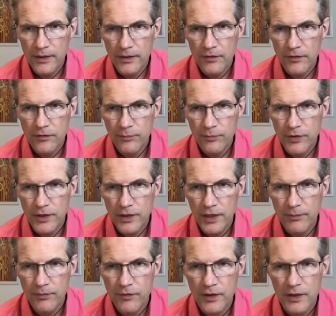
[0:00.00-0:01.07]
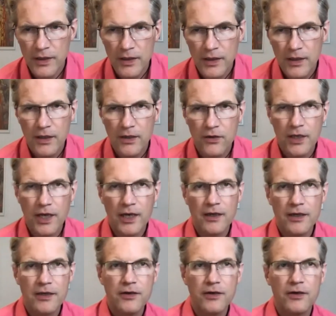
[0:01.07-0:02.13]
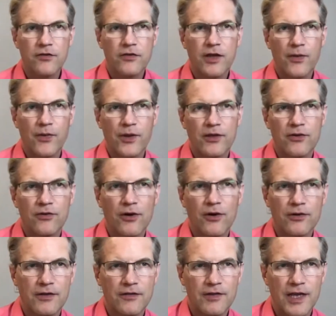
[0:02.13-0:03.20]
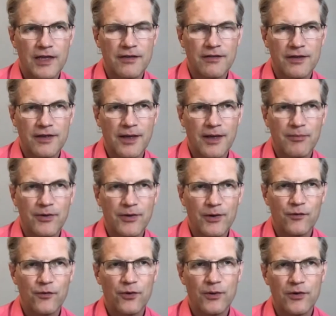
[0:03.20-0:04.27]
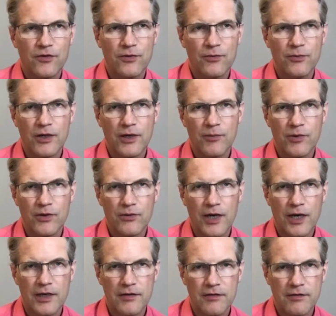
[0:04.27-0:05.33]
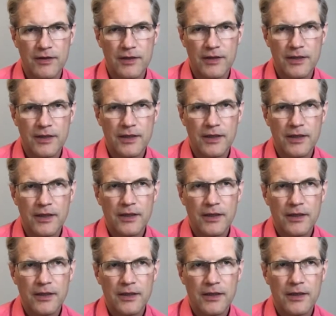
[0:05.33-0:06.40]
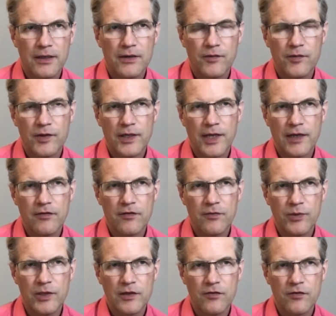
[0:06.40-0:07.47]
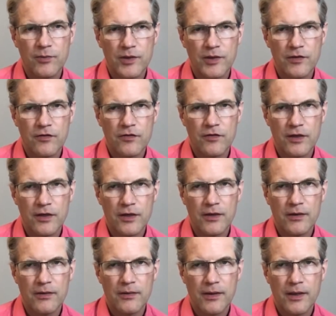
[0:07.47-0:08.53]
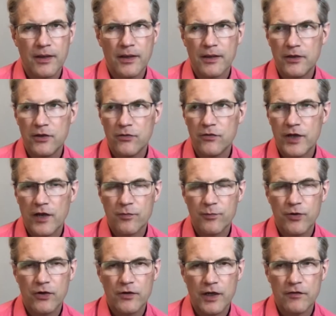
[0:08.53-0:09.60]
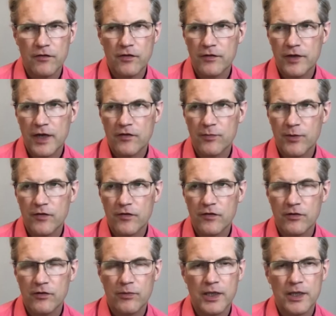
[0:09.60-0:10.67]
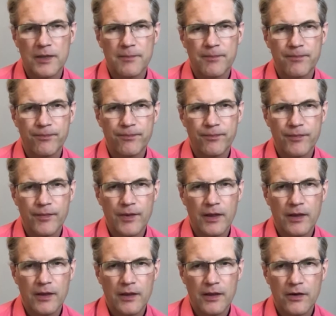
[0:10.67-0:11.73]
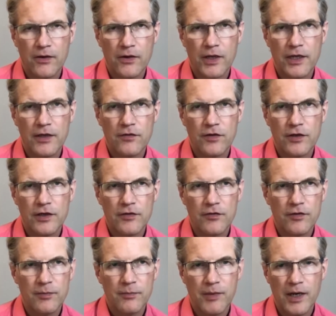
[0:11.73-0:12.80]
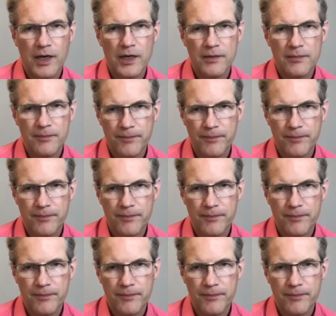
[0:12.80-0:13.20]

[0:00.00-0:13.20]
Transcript: It's pretty empty. Okay, good. So I think you're all content, and I'm looking forward to working with you guys over the next weeks with this new jazz product, Jazz Mastery 1. Okay, cheers. Bye.